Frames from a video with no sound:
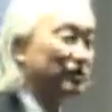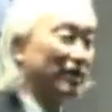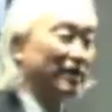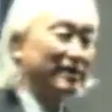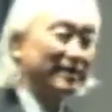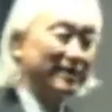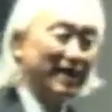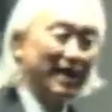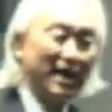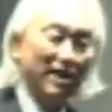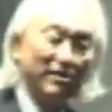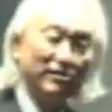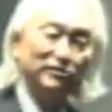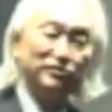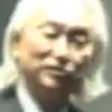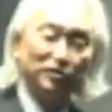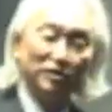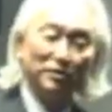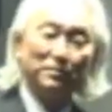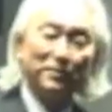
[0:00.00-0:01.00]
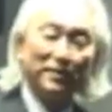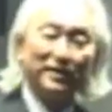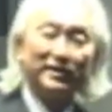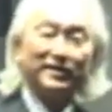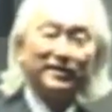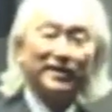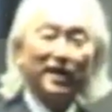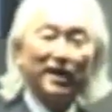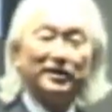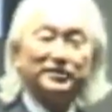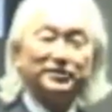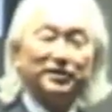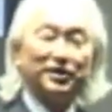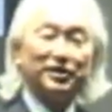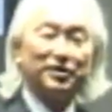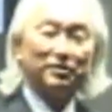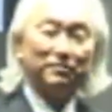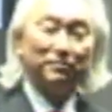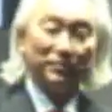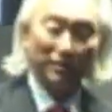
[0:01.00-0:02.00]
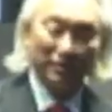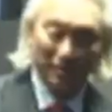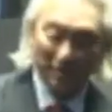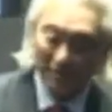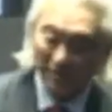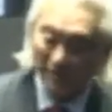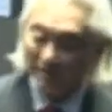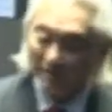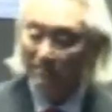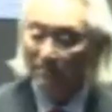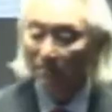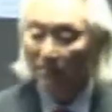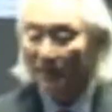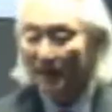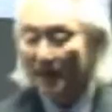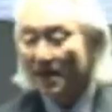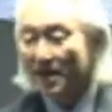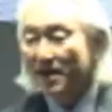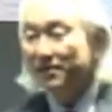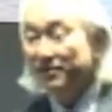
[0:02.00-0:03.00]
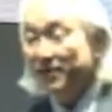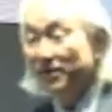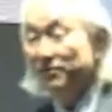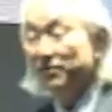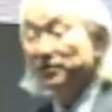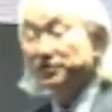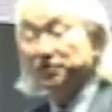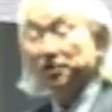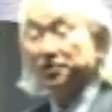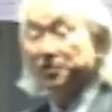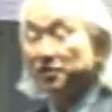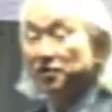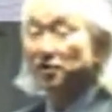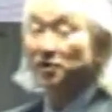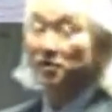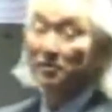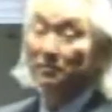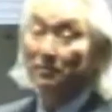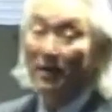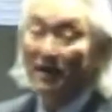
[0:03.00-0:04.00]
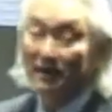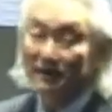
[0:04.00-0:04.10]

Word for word: shut down superintelligent computers. Then there's a third